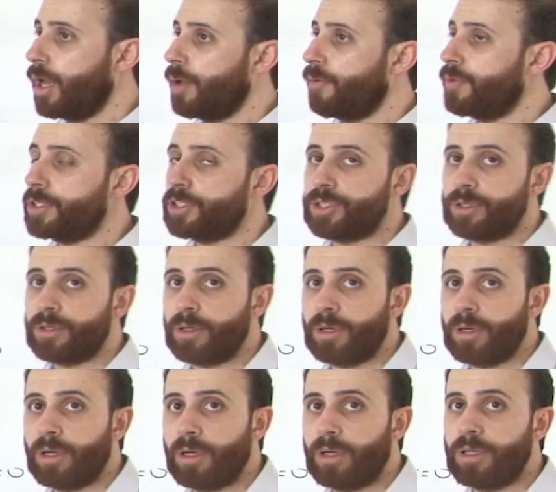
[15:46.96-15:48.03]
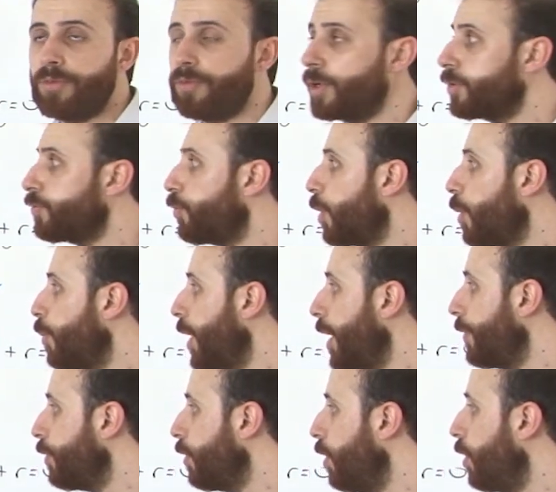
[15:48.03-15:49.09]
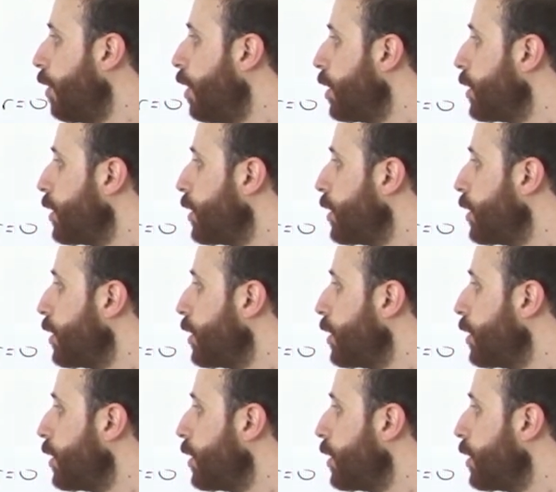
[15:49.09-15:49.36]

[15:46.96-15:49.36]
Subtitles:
which different from 1? No.